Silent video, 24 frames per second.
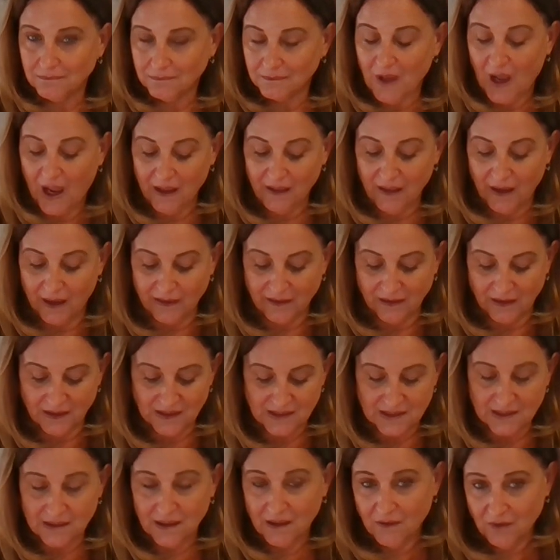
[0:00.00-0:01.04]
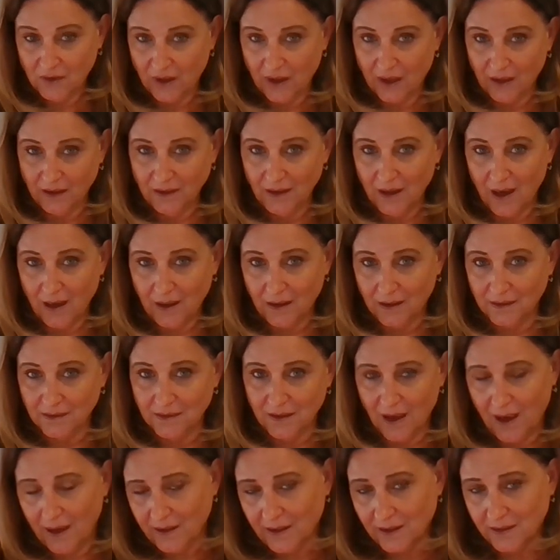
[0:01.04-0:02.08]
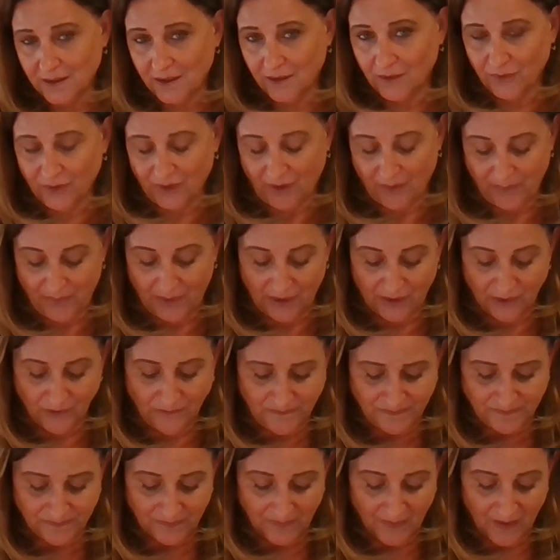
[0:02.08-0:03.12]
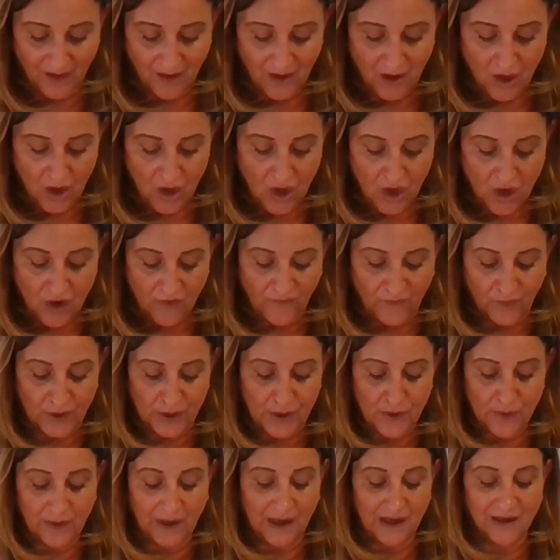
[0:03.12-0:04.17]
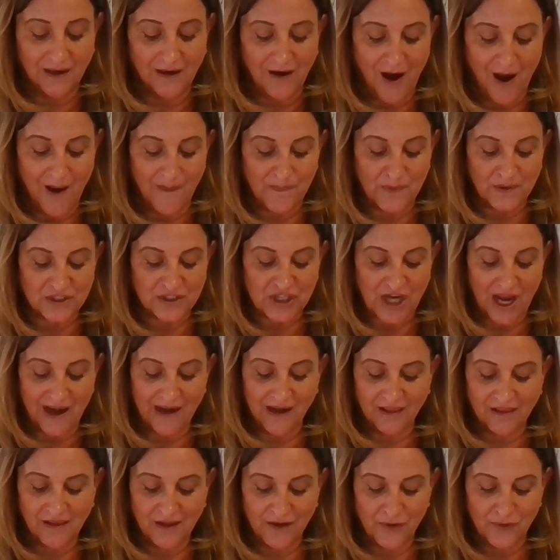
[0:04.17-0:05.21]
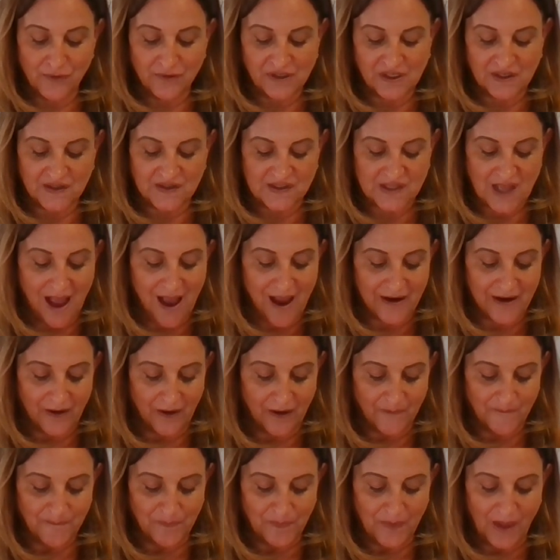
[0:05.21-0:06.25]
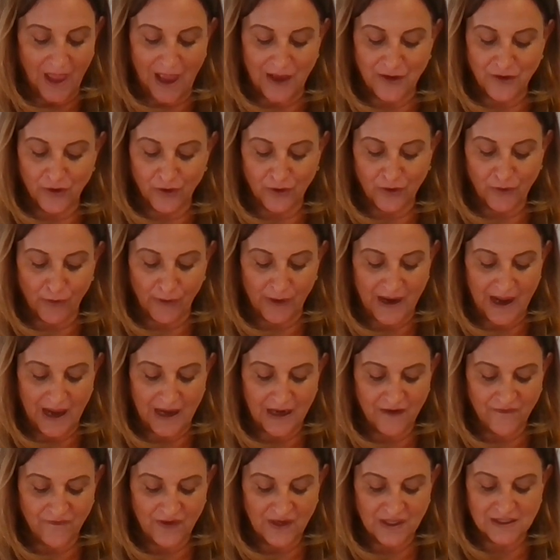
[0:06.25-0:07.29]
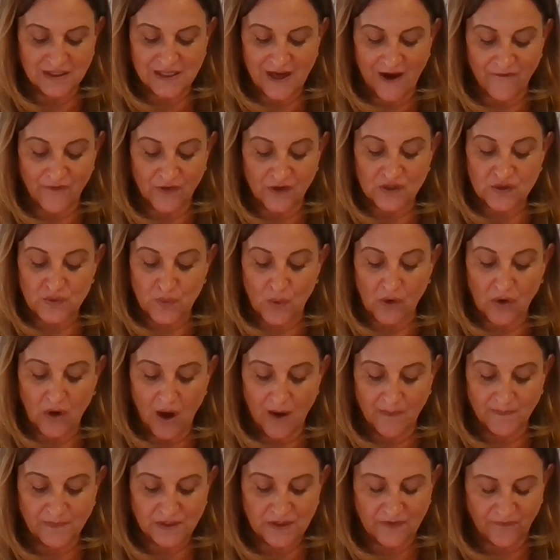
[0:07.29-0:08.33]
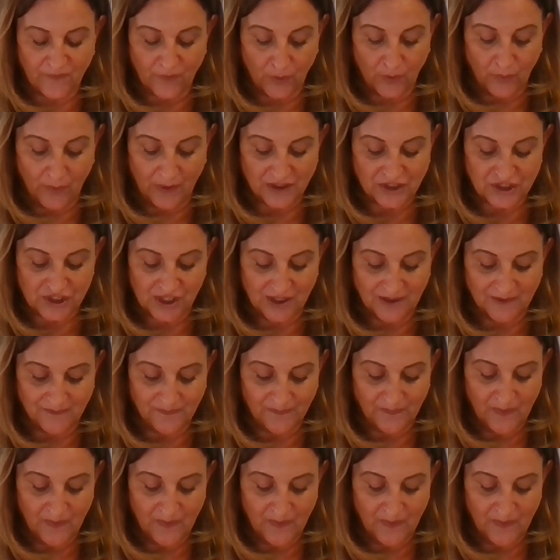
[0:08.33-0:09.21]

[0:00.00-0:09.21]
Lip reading: I like this. Okay, I can deal with the beetle. For you can accomplish anything you desire, and your creative endeavors will come to fruition.